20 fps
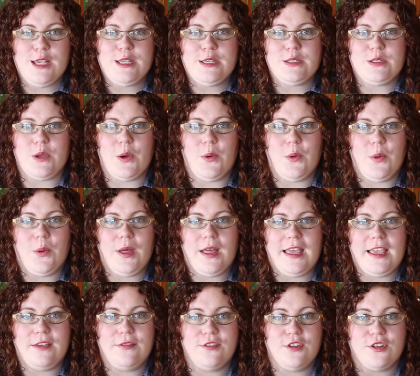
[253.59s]
So
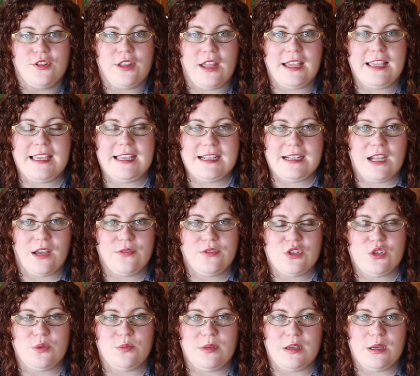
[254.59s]
if you're lucky enough
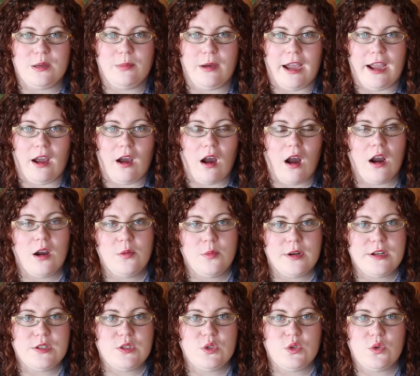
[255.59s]
to be by a
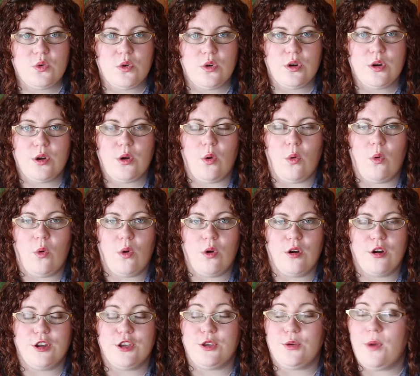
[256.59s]
hardware store
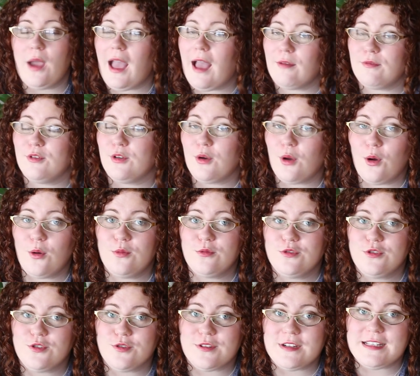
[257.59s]
or you have your
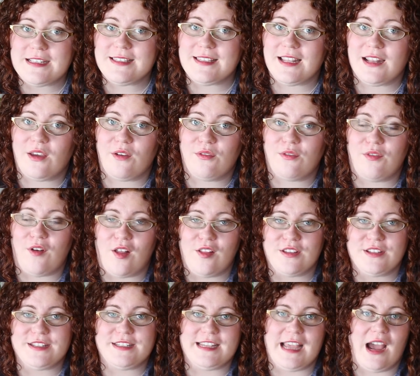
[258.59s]
own trees that have
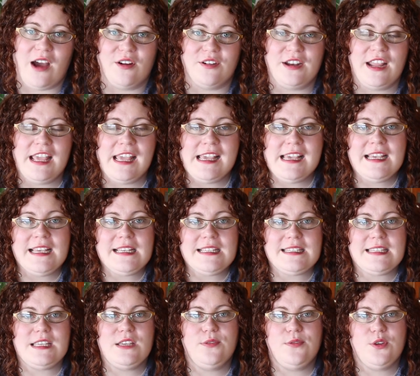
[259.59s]
fallen down,
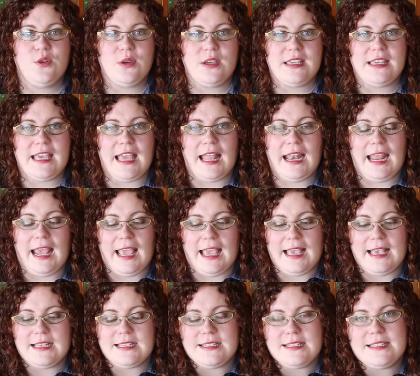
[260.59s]
see if you can get
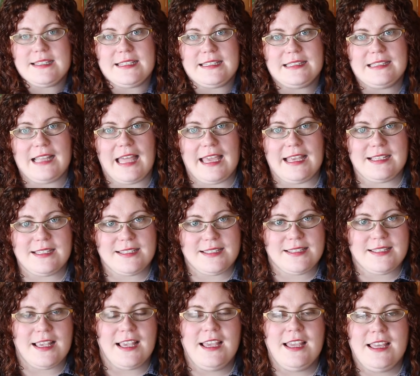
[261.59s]
a
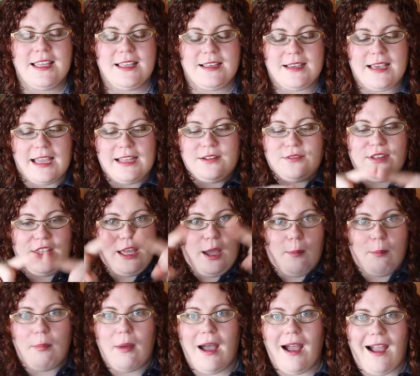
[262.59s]
slice, kind of like
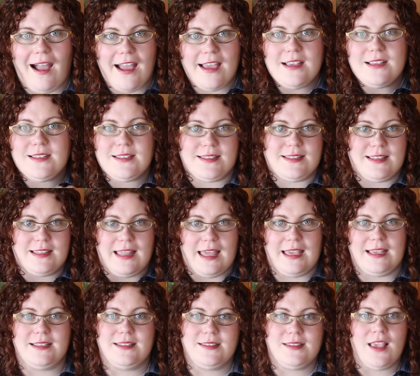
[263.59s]
a pie
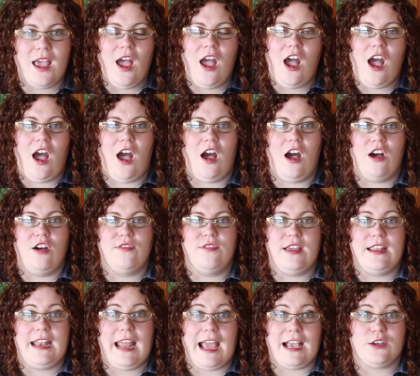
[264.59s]
slice of
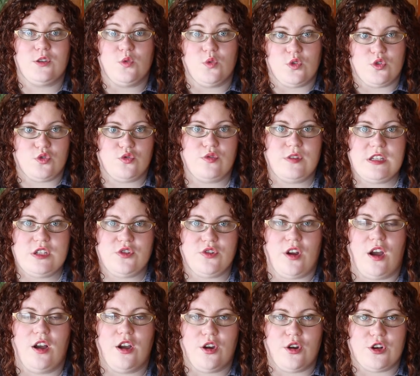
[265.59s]
an actual tree
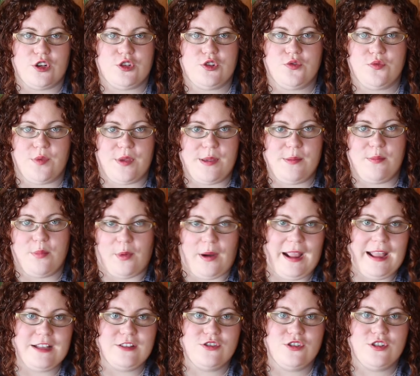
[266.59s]
trunk or tree
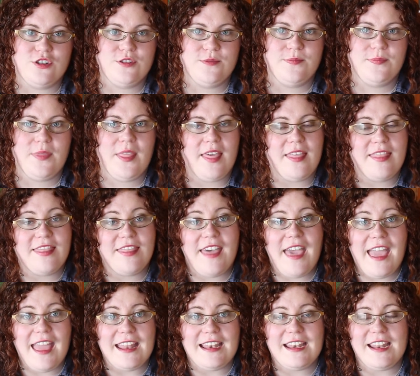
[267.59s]
branch.
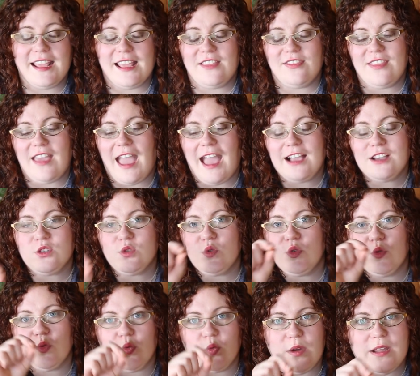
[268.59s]
Then in the
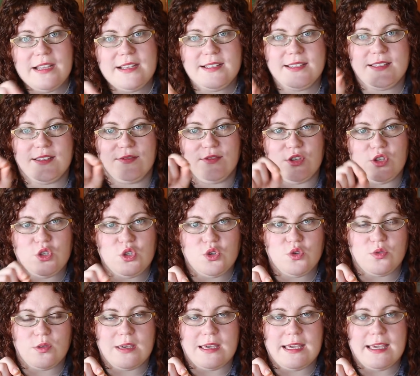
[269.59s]
actual rings of the
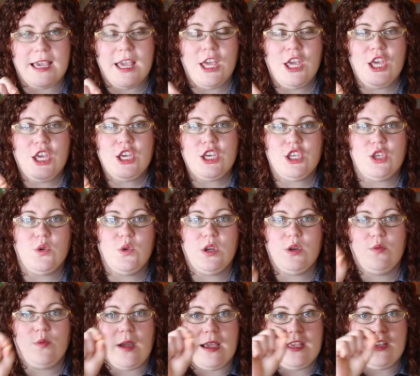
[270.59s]
tree, you
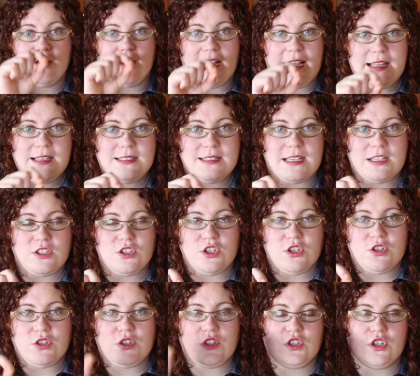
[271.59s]
can write your
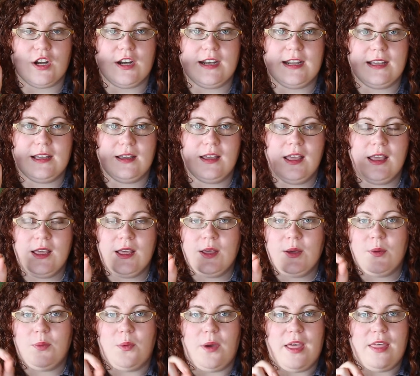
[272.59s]
ancestors, starting
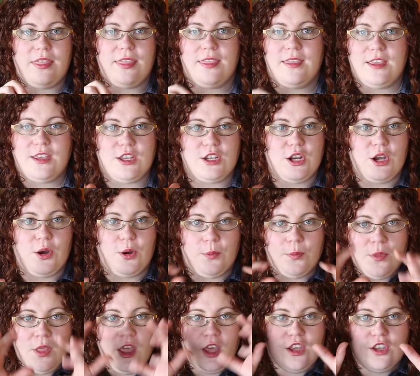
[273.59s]
with, you know,
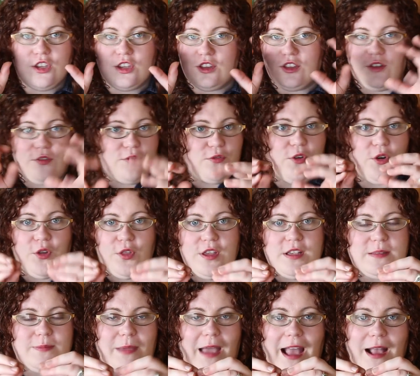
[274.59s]
the
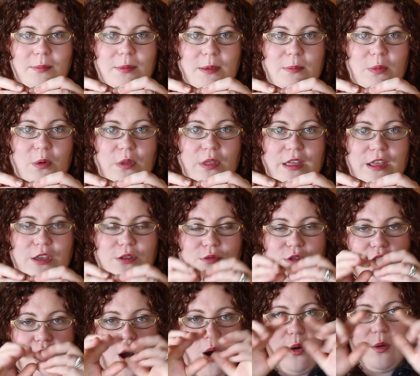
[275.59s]
furthest back people that you
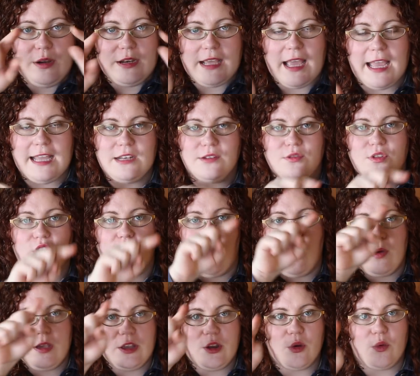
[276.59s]
know and kind of
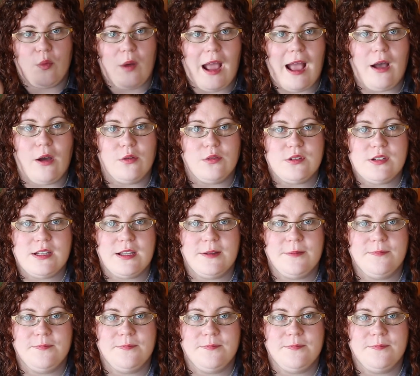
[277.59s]
going around.